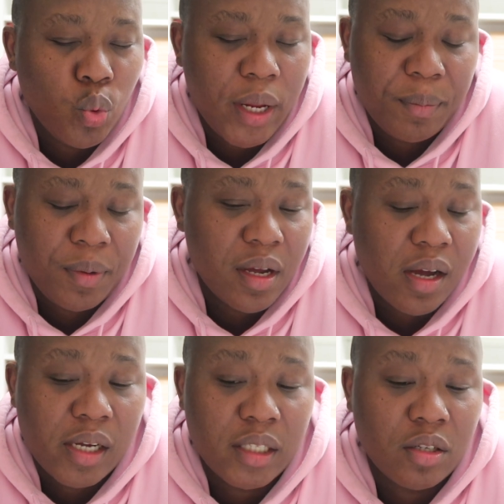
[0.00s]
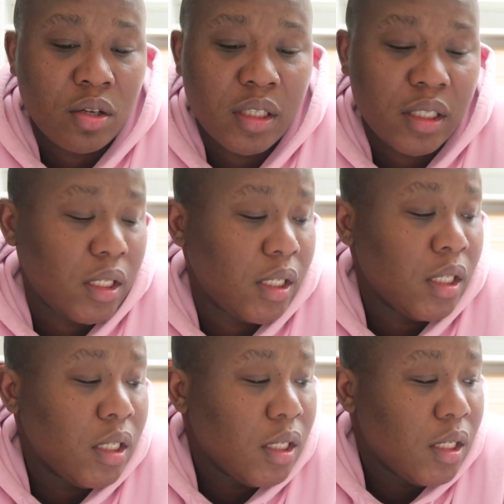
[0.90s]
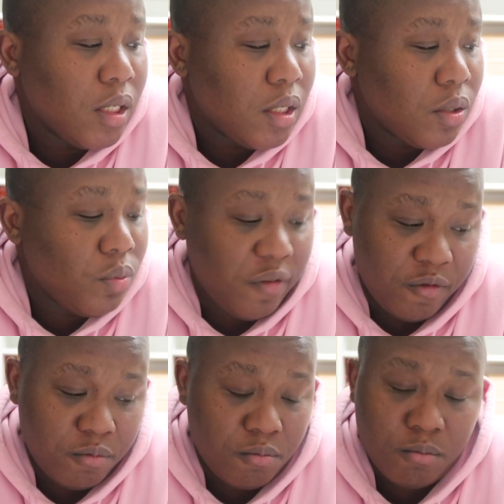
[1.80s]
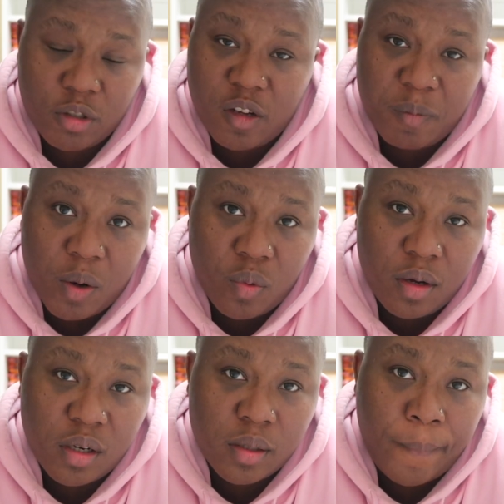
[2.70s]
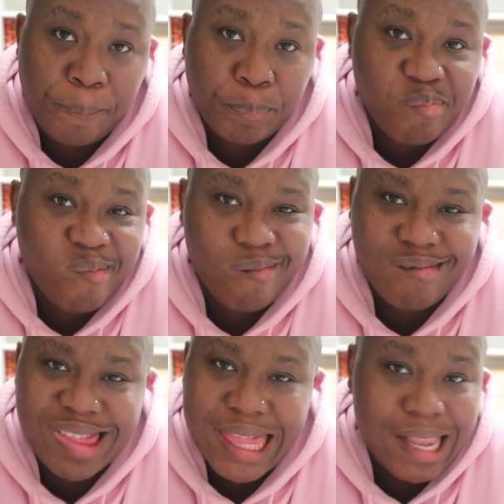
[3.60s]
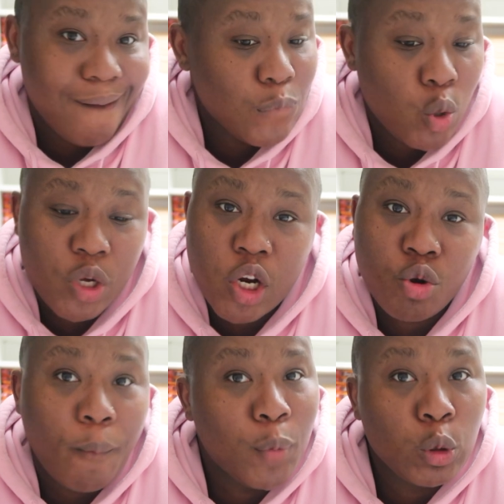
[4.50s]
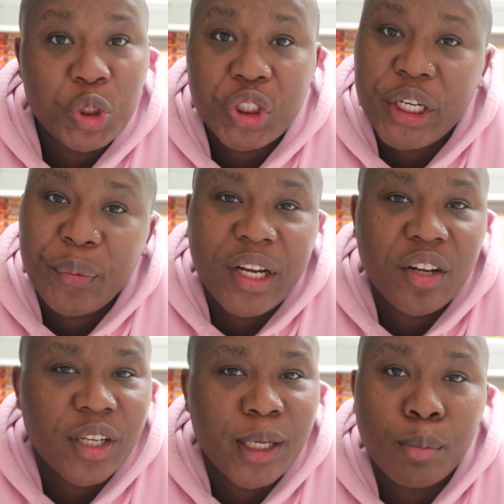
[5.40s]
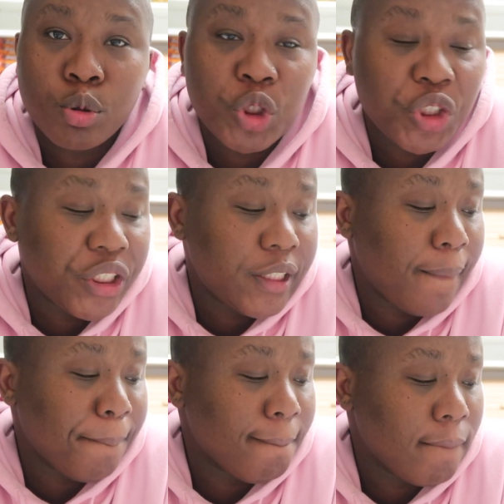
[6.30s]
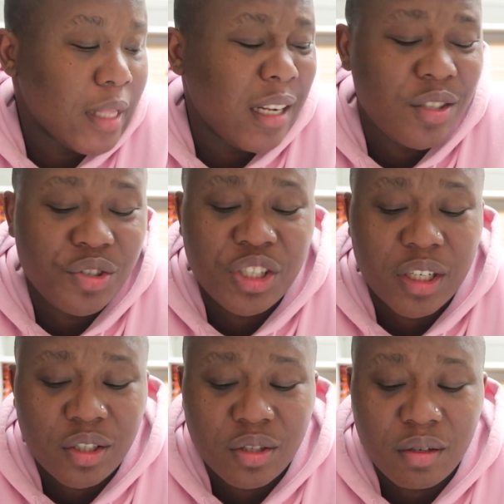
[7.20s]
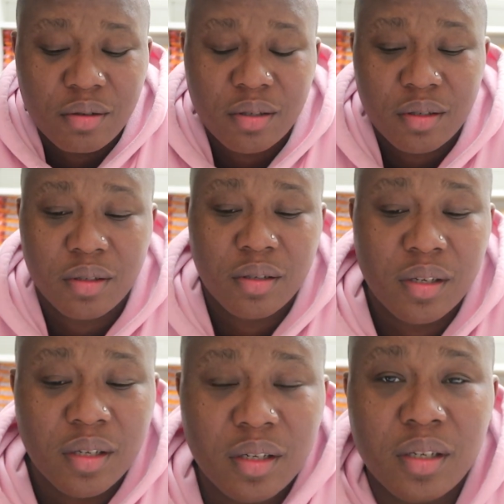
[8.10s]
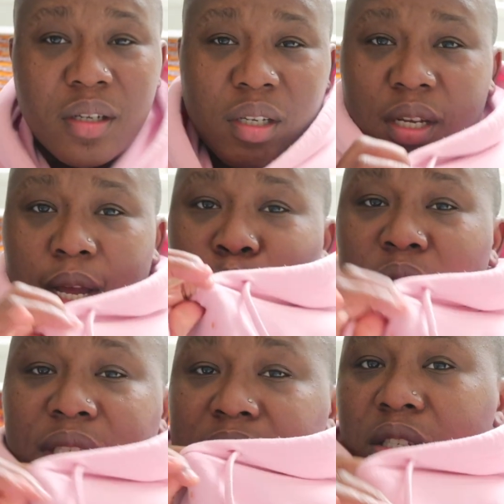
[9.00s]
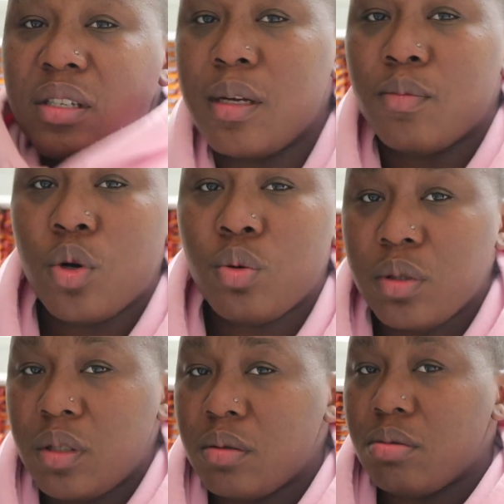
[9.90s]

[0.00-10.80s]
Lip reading: way behind, honestly, with most of my work. But we're gonna push it, we're gonna keep pushing. I need to change clothes. I'm wearing this because I'm cold.